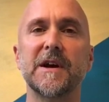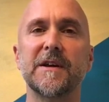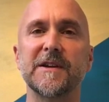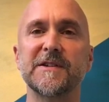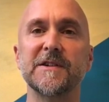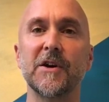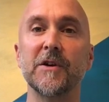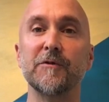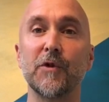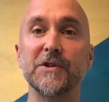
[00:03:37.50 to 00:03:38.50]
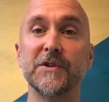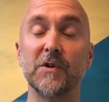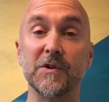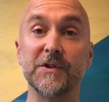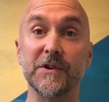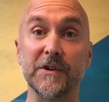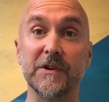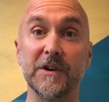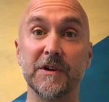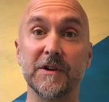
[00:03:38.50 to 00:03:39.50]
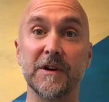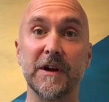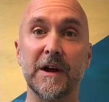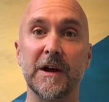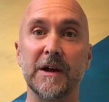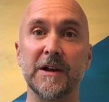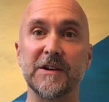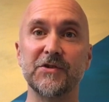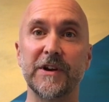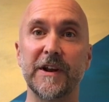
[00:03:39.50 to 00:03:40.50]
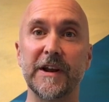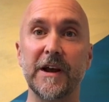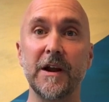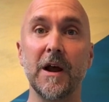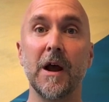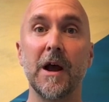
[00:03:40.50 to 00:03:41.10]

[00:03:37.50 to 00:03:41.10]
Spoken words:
this is an unvoiced consonant. Let's try that again.